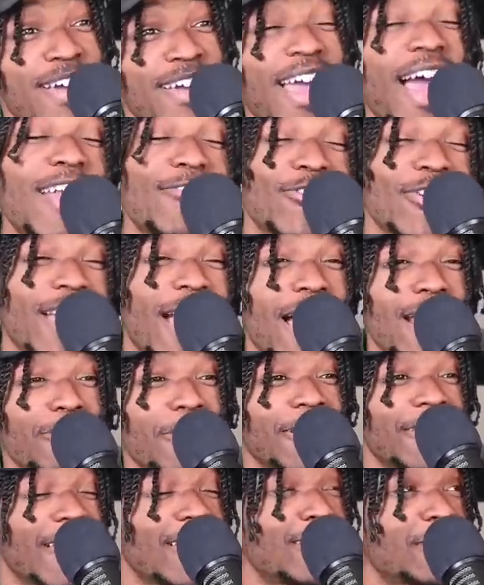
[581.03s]
Kind of forgot
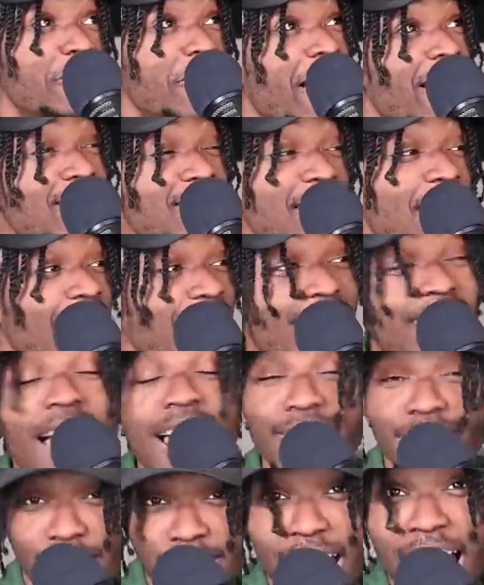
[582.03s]
about that. I looked past that.
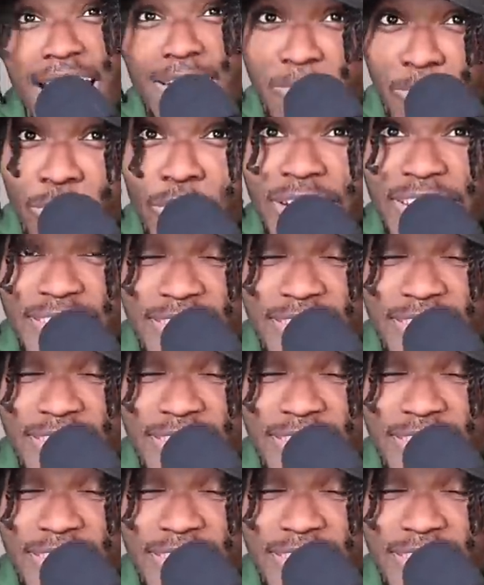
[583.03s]
Not, not a pretty